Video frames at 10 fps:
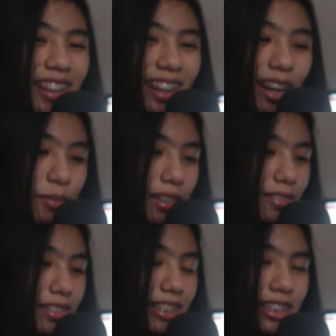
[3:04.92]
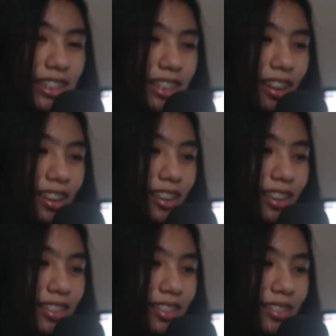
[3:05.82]
I mean, if you stuck
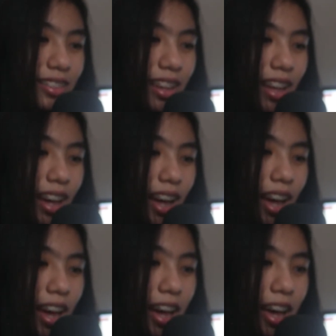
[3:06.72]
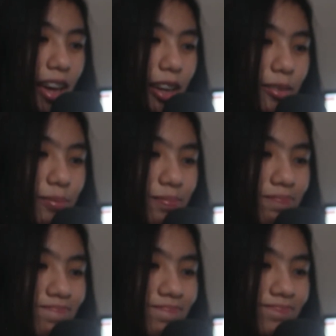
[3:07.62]
around, I'm
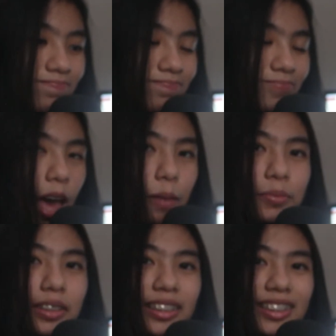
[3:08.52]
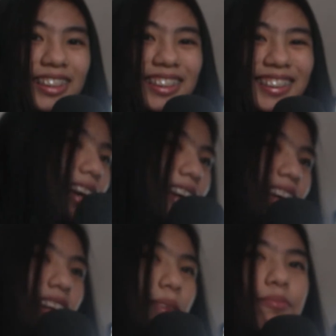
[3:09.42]
happy.
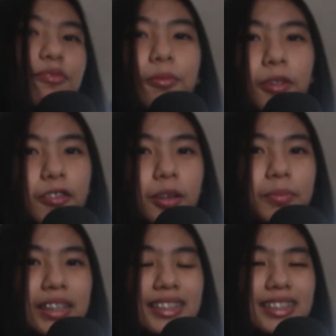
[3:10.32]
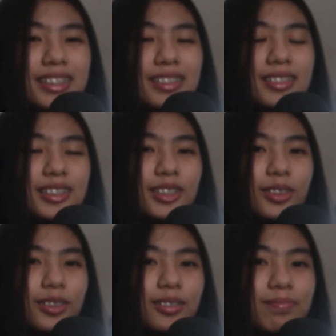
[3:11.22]
Again, I'm from the Philippines,
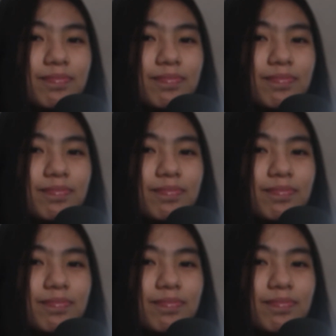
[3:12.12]
so.